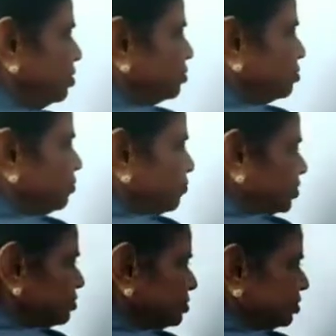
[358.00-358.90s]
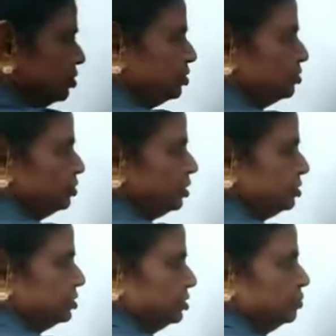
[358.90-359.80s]
So first
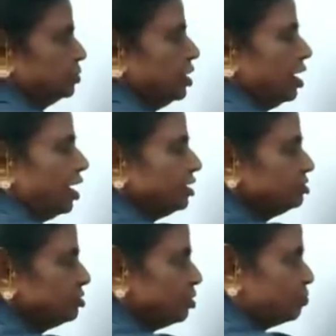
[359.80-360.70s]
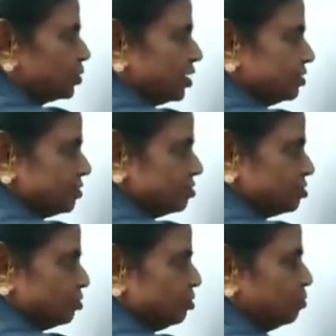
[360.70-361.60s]
unit, actual price is
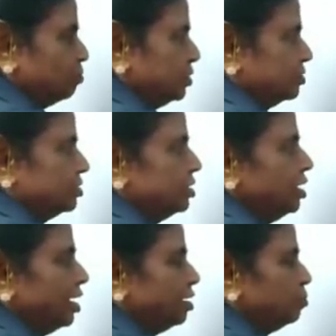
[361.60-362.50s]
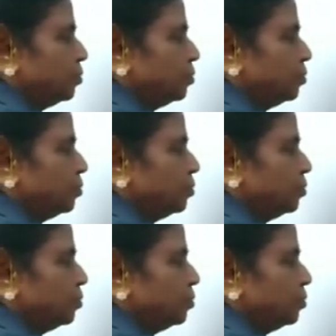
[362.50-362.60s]
2 rupees and